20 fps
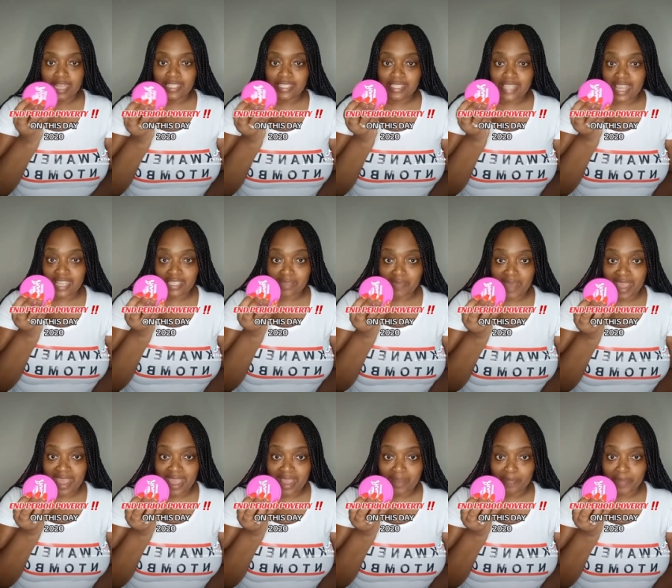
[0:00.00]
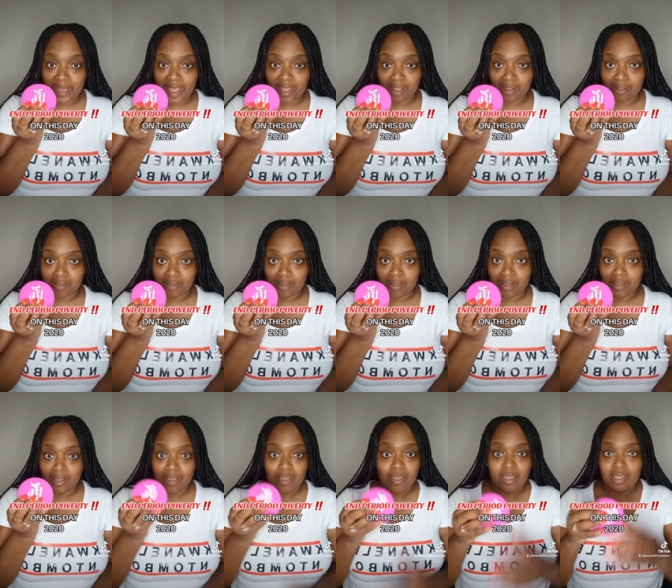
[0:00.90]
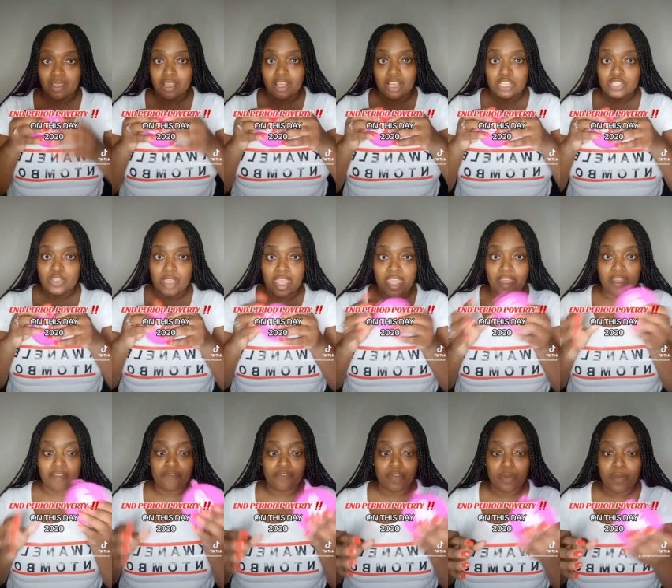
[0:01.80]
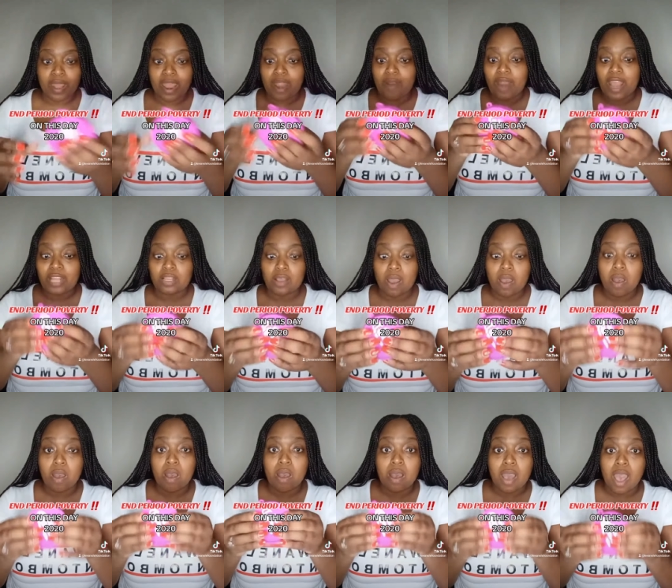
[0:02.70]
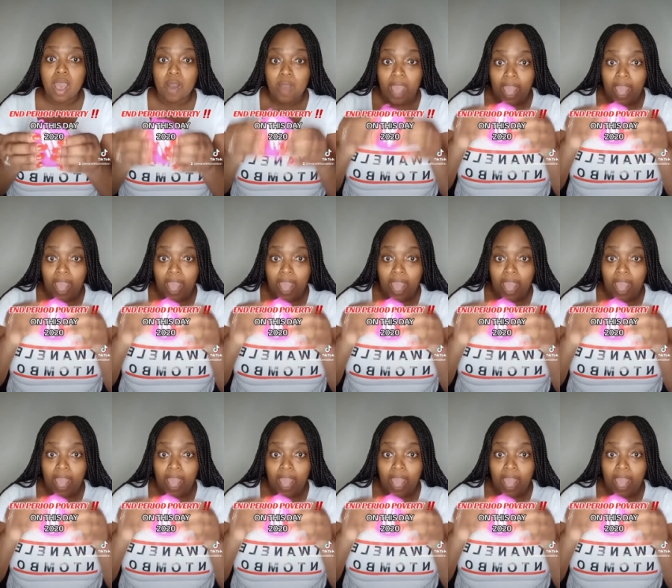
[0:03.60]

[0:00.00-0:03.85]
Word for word: It stays in my handbag. So everywhere I go,